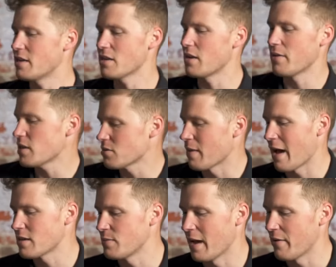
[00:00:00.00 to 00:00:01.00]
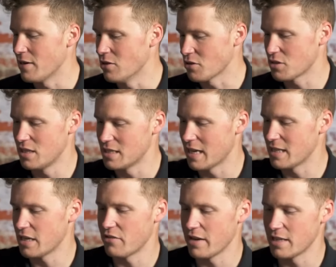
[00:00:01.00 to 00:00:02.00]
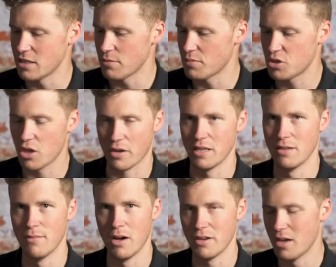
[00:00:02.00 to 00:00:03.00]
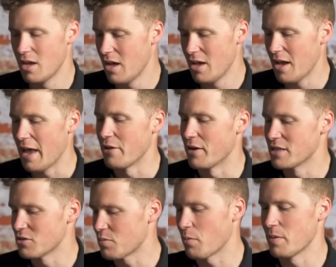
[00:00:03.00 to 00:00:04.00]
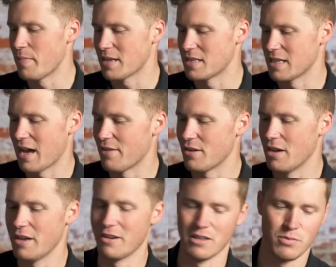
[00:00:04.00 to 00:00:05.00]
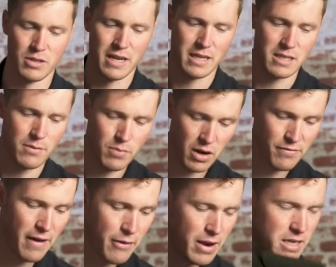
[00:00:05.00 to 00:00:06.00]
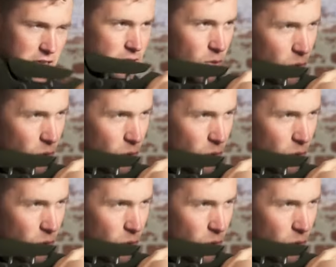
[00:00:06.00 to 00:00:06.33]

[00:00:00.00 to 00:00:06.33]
doesn't matter to me how it looks. This end generally ends up stuck in the mud. Anyway, so it's probably better to have a nice protector. But I found actually